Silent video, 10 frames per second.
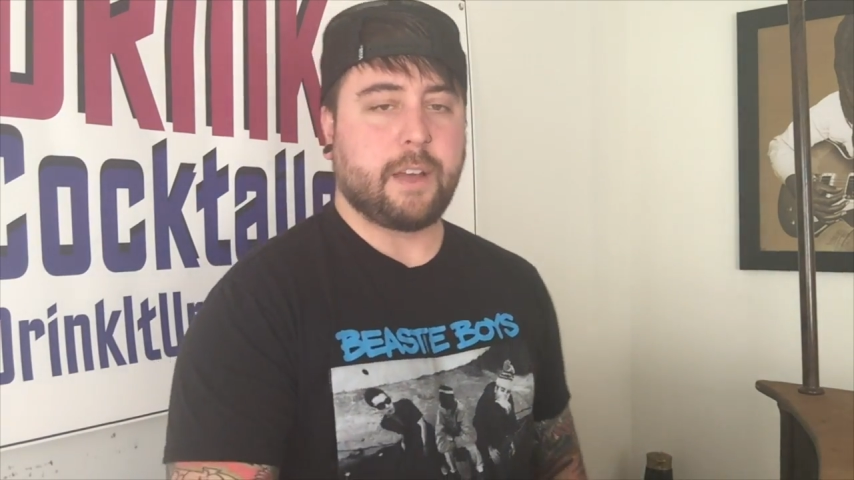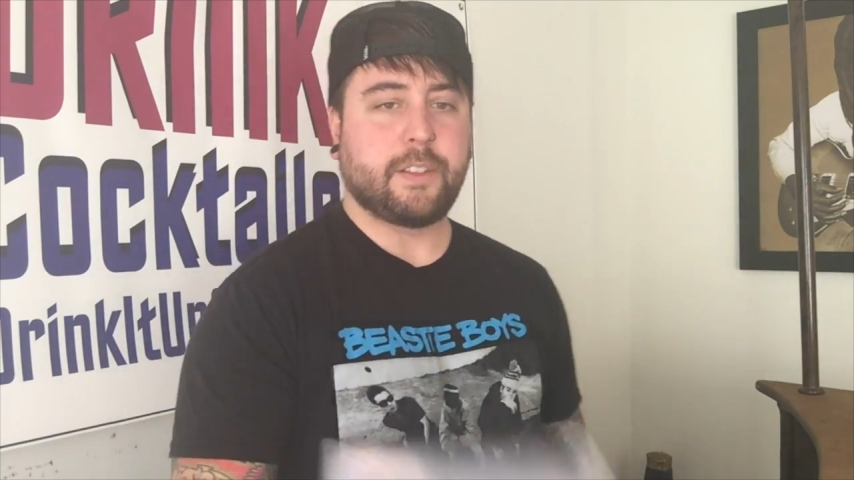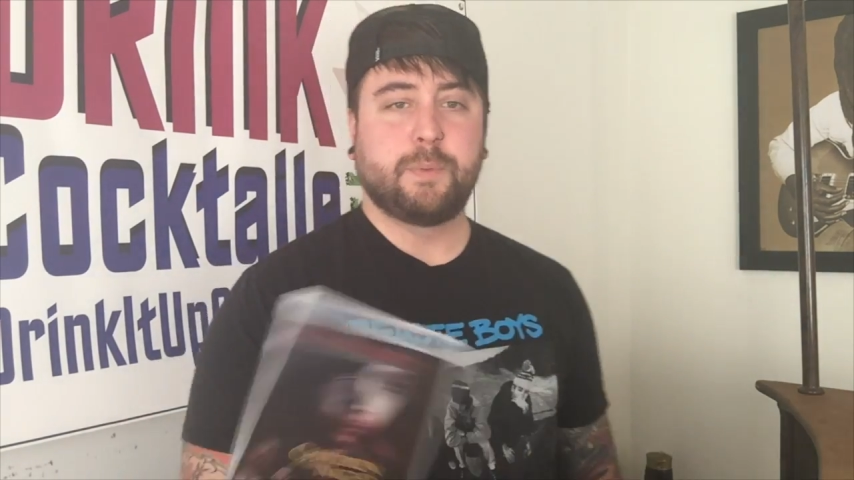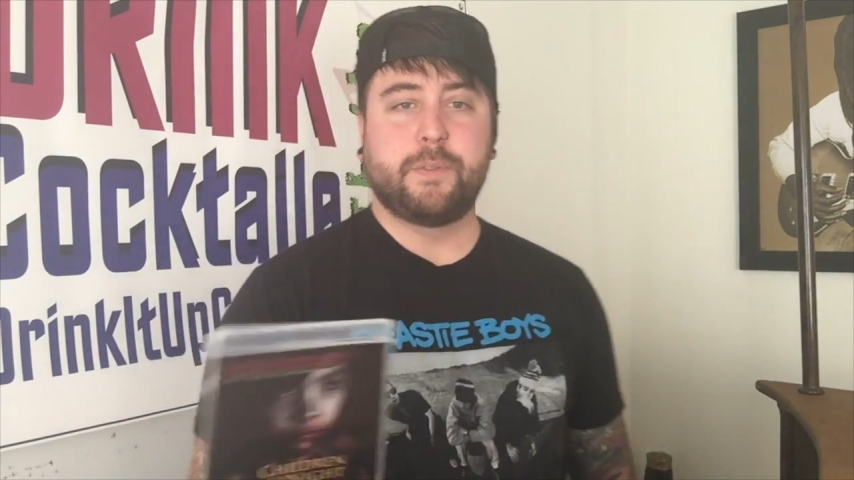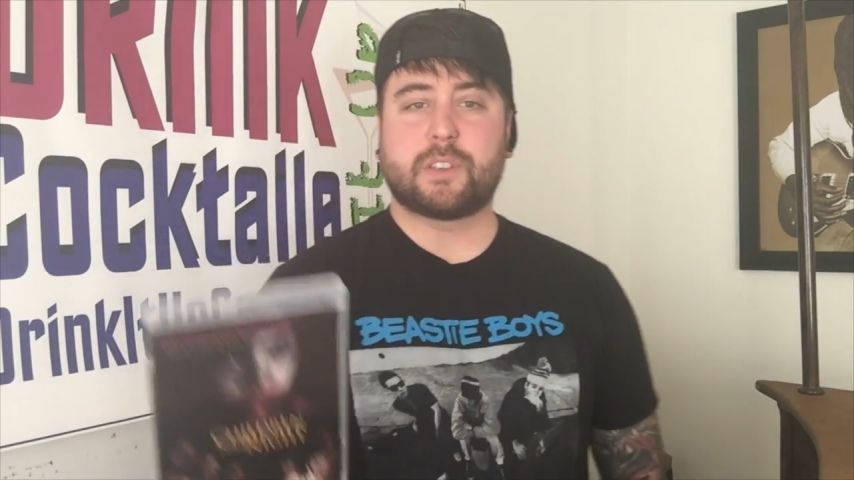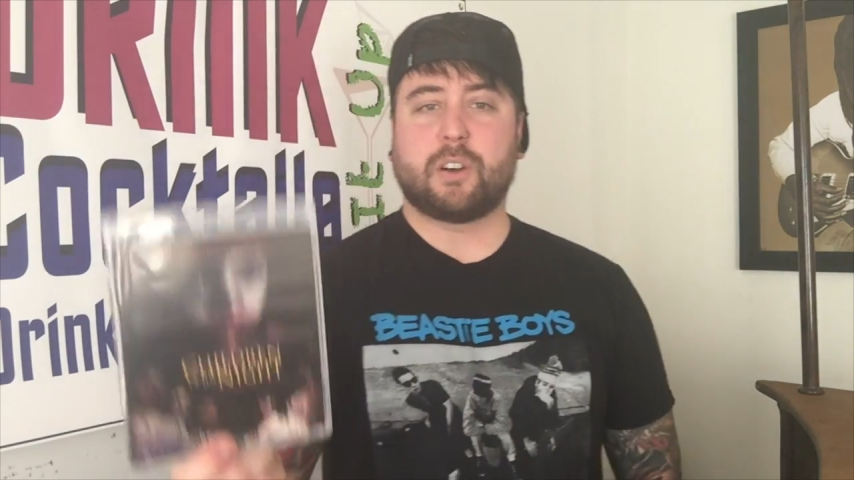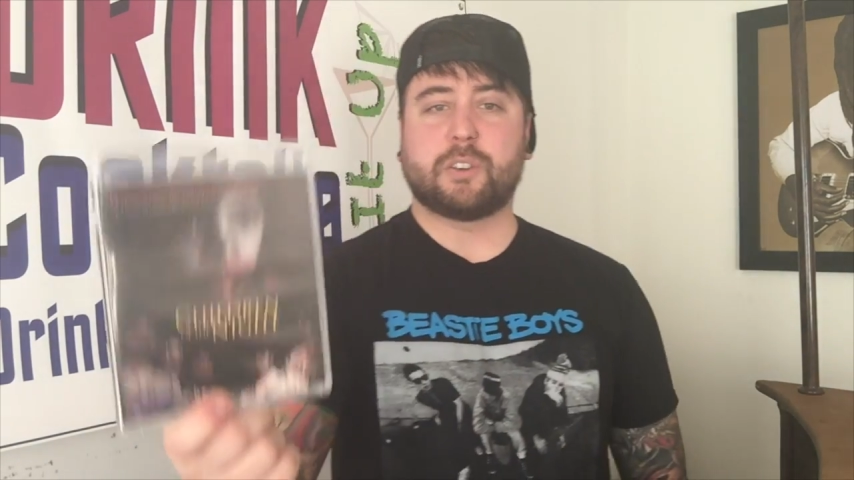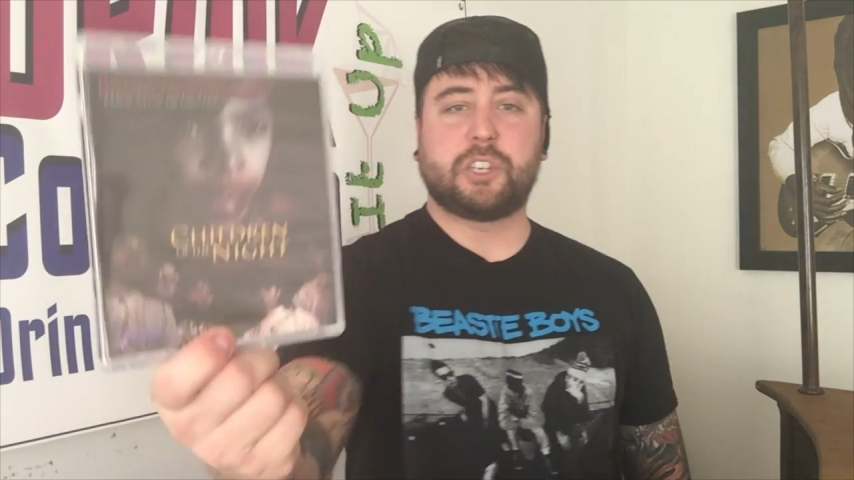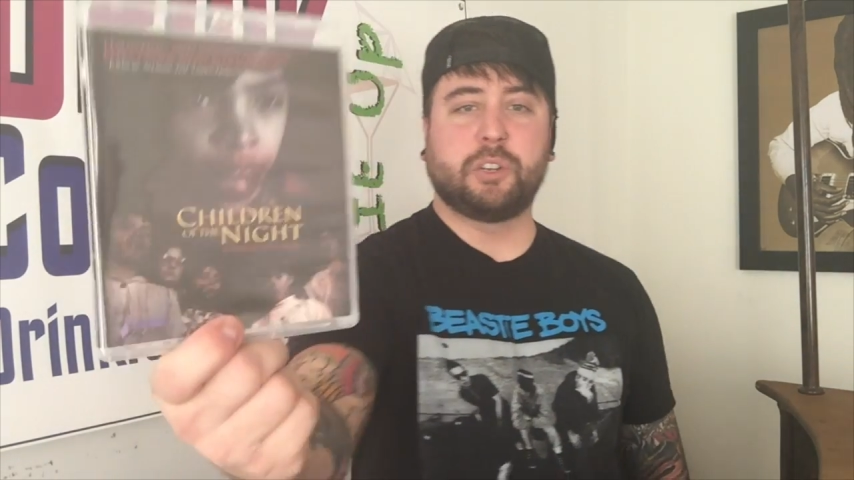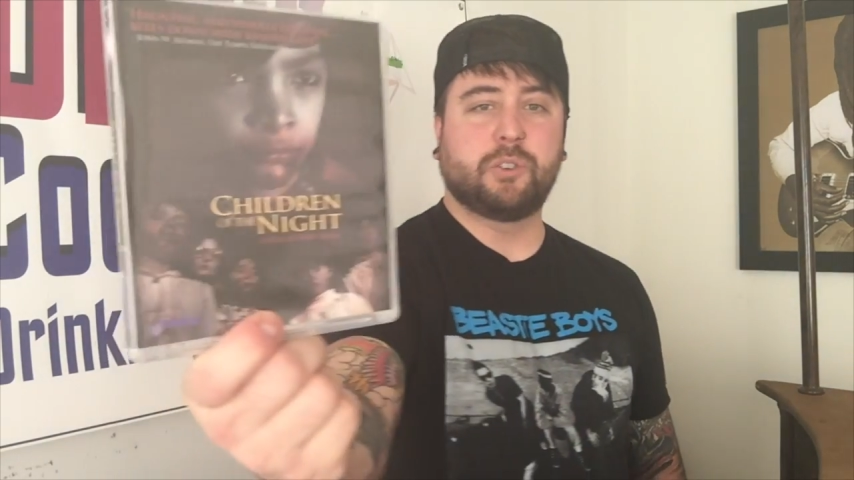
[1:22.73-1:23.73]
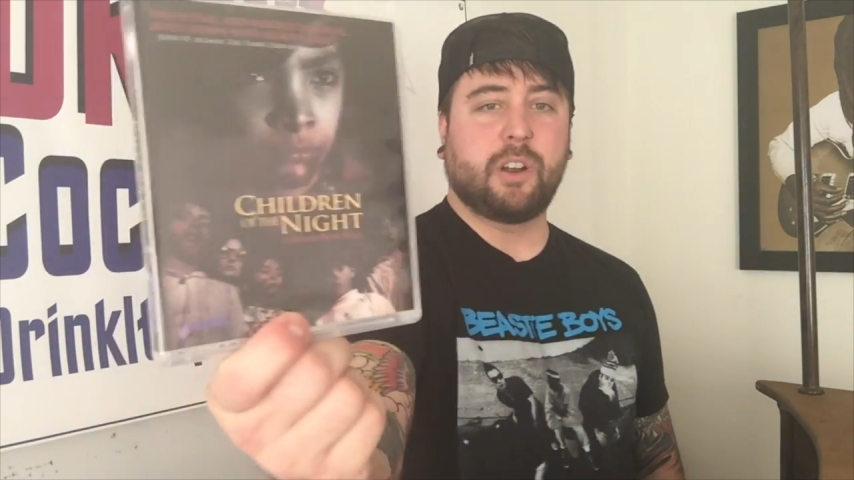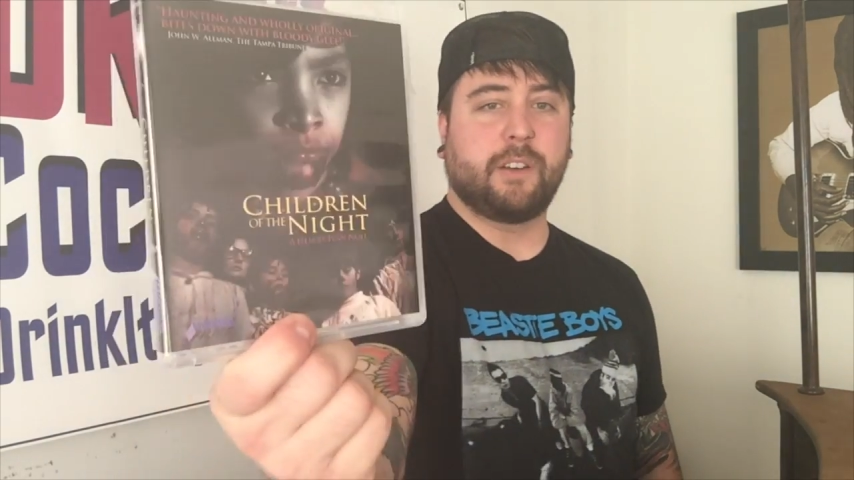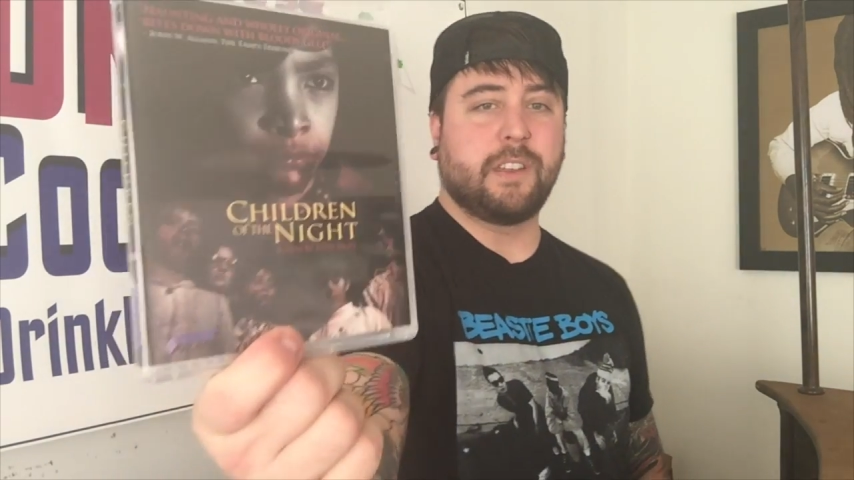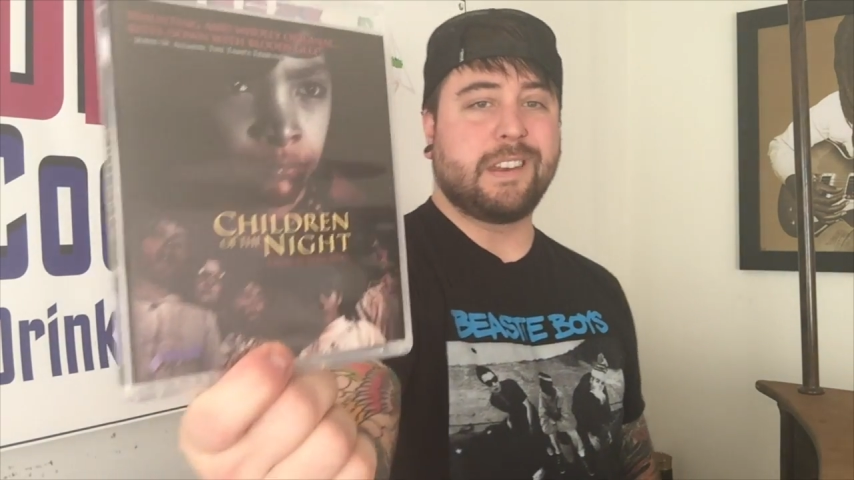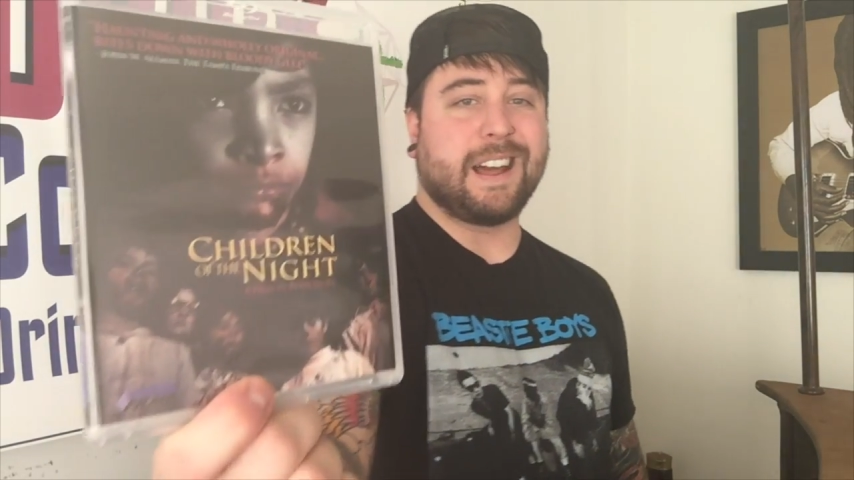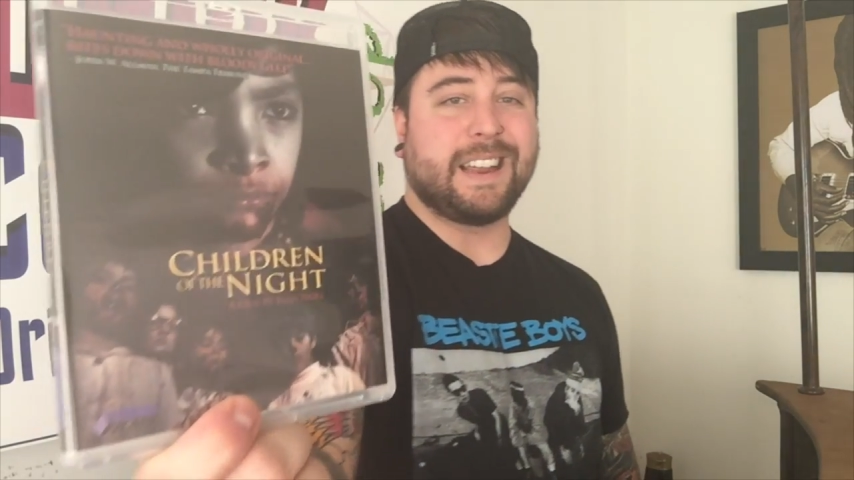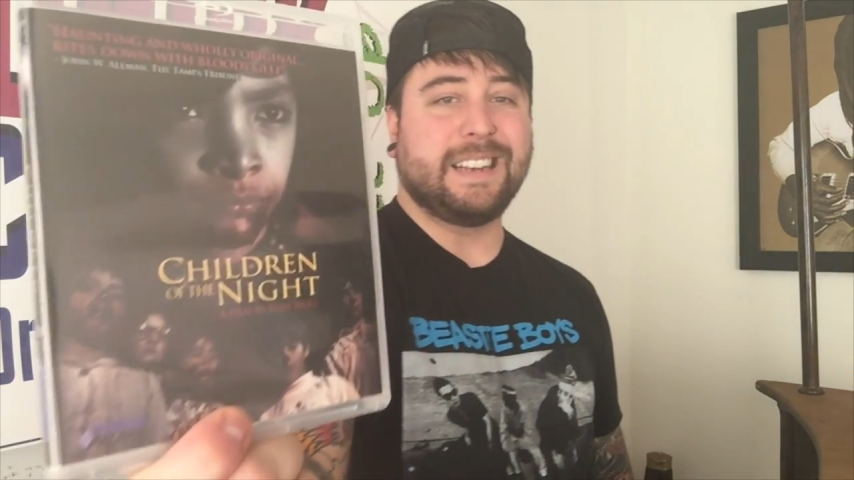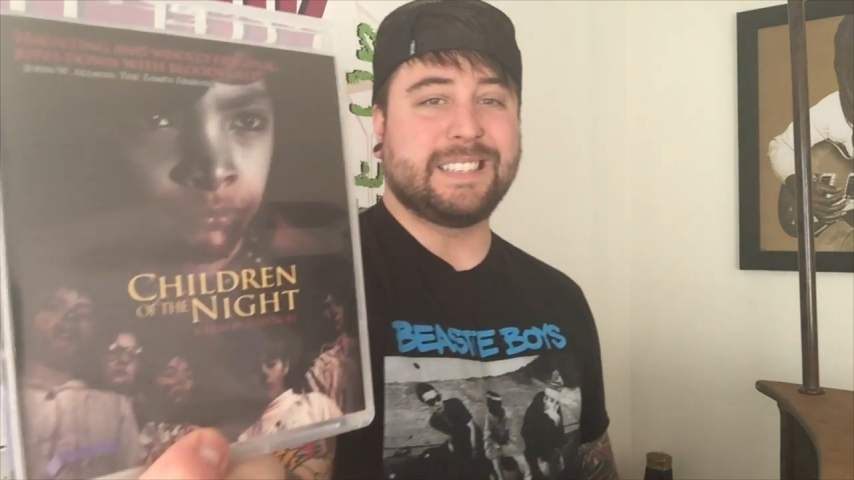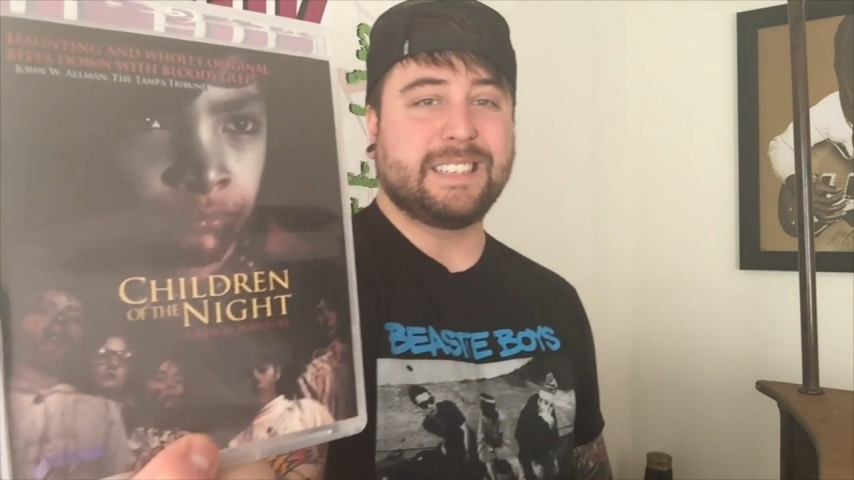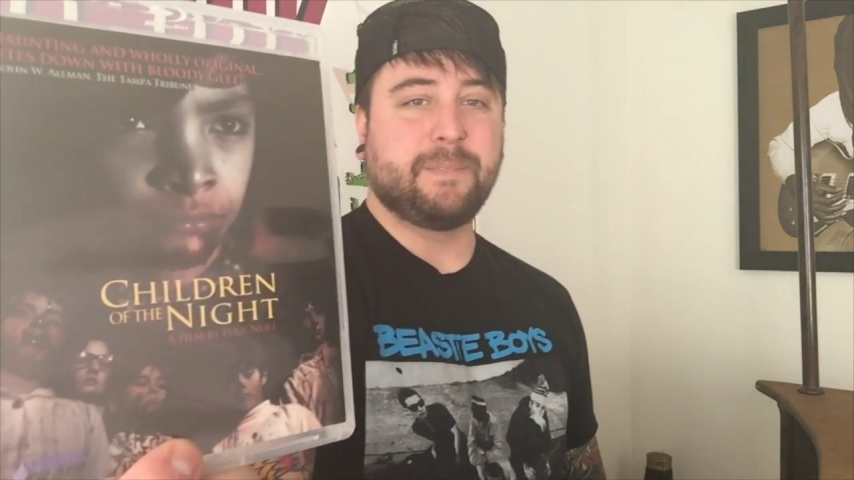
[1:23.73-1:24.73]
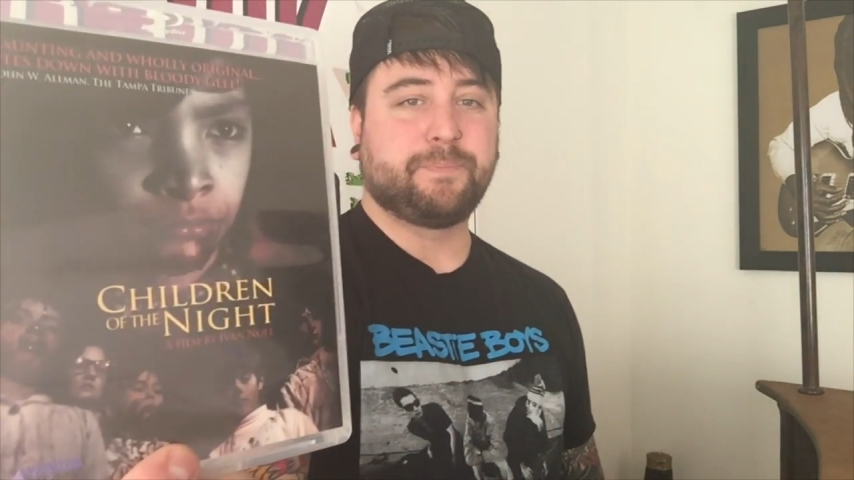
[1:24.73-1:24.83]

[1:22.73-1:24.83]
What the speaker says: This movie is called Children of the Night.